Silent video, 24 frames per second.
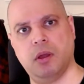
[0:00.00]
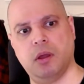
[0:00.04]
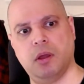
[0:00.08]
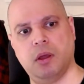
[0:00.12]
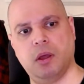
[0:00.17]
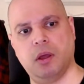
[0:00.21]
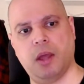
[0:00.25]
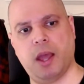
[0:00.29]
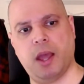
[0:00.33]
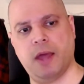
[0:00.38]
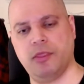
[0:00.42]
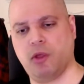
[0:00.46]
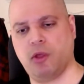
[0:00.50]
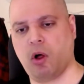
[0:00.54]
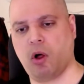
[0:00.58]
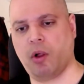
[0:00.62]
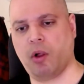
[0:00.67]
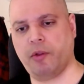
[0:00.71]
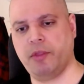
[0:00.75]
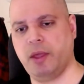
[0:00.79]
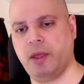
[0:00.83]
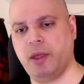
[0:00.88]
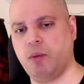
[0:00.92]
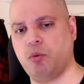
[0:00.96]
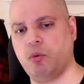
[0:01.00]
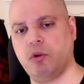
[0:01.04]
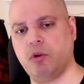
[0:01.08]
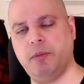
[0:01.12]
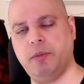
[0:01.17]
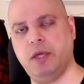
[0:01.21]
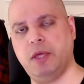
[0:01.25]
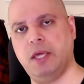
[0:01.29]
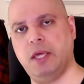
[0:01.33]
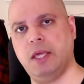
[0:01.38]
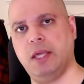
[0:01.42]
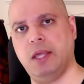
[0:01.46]
and all they will
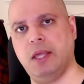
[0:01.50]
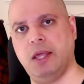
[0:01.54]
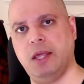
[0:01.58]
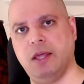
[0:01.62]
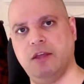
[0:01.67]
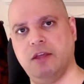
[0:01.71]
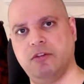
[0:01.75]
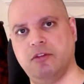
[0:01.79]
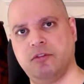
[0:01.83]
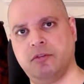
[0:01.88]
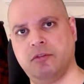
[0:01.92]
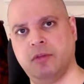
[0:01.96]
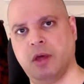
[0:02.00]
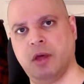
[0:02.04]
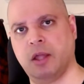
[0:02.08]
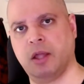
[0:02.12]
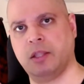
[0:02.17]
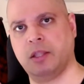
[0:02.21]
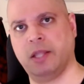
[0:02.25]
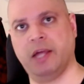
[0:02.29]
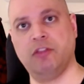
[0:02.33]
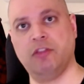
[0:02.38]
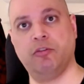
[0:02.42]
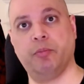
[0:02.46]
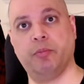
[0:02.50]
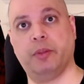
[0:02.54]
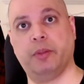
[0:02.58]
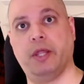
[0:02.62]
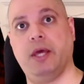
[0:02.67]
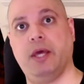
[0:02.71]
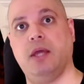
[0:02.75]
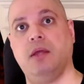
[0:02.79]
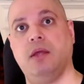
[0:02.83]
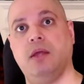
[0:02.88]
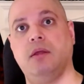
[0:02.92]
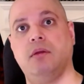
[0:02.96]
be is a let's
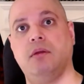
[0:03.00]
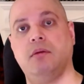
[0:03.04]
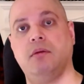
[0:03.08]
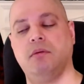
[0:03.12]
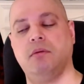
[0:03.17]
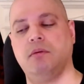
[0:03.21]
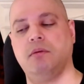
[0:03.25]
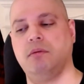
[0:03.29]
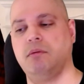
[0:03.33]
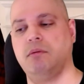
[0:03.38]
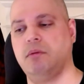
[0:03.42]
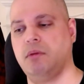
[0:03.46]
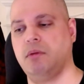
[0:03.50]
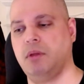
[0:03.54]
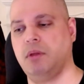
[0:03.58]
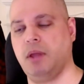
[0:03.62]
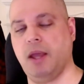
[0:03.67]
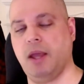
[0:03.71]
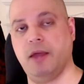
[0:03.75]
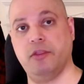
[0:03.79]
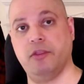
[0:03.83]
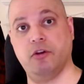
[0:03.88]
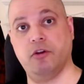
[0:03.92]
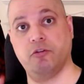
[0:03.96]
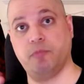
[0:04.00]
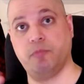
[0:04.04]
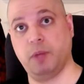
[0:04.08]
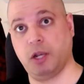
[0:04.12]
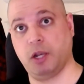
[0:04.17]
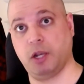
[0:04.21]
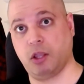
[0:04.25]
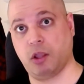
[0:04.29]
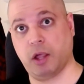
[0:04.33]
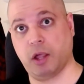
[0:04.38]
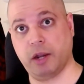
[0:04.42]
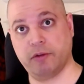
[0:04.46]
play. And there have been a
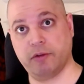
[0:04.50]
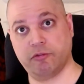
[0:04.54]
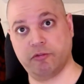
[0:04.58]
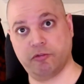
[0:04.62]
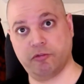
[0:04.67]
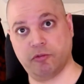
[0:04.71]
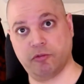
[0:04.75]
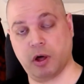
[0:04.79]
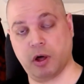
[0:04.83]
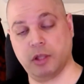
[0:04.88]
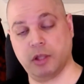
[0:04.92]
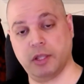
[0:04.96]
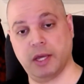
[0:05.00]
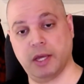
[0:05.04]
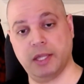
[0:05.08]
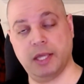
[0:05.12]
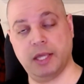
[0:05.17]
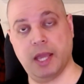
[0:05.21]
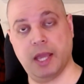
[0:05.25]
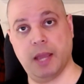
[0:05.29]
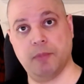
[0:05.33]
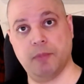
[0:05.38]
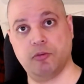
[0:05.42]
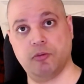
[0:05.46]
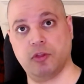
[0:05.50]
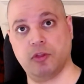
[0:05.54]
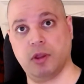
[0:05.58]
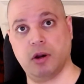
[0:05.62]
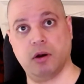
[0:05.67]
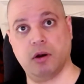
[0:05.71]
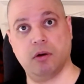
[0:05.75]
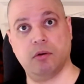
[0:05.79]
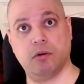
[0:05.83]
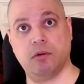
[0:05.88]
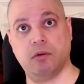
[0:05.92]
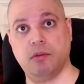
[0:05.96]
lot of online games that
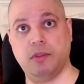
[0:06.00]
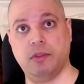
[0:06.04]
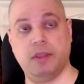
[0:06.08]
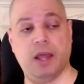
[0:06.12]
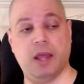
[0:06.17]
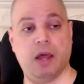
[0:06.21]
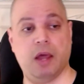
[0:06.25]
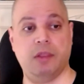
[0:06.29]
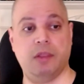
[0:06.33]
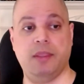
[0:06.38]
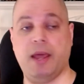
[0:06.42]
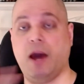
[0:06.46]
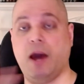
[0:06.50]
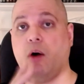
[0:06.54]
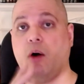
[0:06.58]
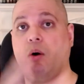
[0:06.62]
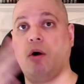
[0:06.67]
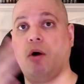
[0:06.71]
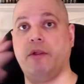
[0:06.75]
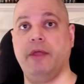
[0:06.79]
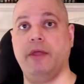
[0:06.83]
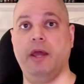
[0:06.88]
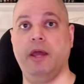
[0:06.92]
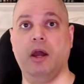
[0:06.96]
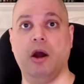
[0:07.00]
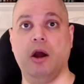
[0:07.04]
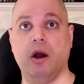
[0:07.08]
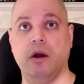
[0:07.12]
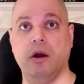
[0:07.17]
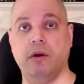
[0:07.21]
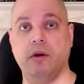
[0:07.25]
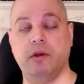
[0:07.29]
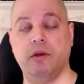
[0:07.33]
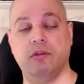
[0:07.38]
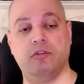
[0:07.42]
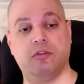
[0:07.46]
are now all they are
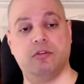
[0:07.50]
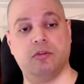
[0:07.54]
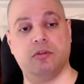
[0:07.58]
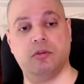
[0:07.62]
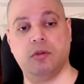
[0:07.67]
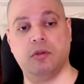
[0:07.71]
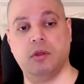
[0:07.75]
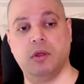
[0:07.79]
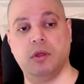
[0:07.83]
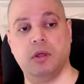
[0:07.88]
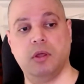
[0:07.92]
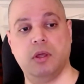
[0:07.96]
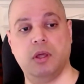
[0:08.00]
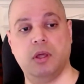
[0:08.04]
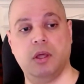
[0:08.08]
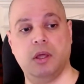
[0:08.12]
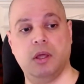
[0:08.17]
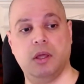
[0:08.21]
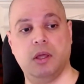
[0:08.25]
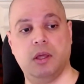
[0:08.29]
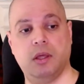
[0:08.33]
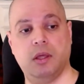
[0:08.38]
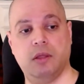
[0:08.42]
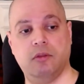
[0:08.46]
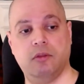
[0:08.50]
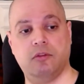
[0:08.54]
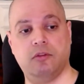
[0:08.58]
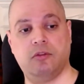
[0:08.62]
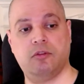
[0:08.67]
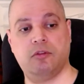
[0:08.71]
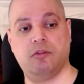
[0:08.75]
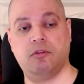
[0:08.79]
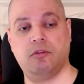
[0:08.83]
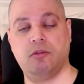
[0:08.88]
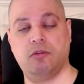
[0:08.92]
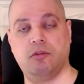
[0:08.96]

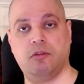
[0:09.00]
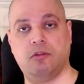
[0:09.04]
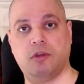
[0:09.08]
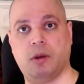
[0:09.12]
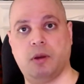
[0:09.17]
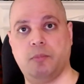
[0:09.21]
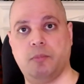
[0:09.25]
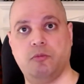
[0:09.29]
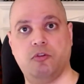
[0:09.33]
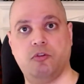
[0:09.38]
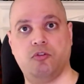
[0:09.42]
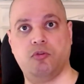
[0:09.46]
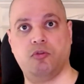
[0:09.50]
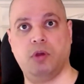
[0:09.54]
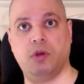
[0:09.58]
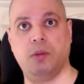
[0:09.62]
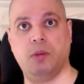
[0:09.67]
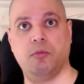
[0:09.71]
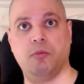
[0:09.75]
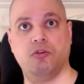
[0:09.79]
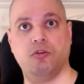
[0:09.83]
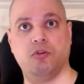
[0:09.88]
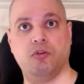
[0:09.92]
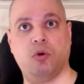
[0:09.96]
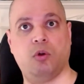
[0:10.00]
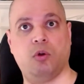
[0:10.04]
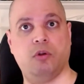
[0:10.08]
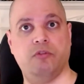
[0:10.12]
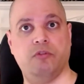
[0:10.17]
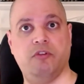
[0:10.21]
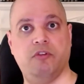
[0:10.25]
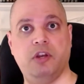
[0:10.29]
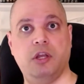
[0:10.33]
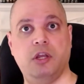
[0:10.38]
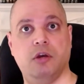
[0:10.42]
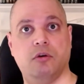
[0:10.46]
is some streamers' old
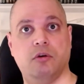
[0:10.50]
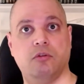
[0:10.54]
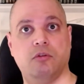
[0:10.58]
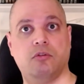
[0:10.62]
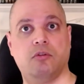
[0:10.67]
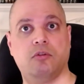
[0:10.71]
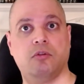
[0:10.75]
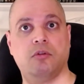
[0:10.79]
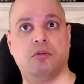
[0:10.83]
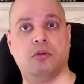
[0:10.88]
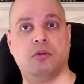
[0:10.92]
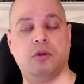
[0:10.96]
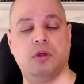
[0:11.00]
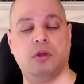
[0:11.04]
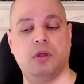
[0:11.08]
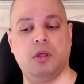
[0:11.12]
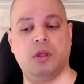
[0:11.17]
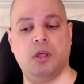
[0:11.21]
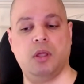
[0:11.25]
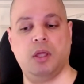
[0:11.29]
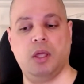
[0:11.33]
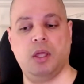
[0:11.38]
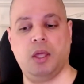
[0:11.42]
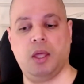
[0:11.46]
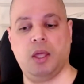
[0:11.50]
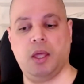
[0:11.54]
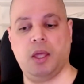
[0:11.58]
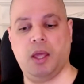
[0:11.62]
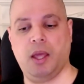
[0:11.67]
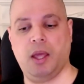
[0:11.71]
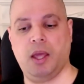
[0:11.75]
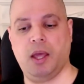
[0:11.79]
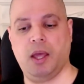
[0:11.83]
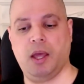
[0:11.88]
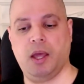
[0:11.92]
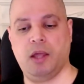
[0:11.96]
videos,
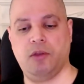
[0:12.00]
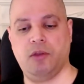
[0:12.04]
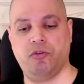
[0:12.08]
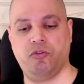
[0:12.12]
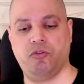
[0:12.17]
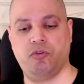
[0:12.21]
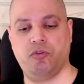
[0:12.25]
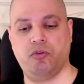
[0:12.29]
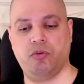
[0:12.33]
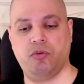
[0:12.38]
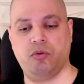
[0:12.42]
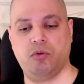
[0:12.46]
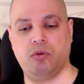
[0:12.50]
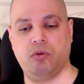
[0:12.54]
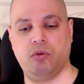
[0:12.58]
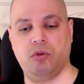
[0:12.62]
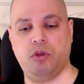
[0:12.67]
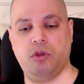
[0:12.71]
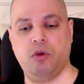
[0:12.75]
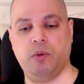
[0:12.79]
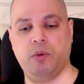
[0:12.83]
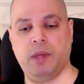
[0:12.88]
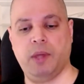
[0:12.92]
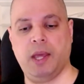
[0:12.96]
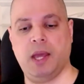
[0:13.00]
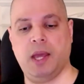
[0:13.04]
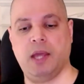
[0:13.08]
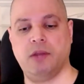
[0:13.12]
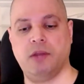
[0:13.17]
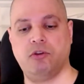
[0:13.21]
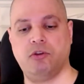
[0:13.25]
and you can't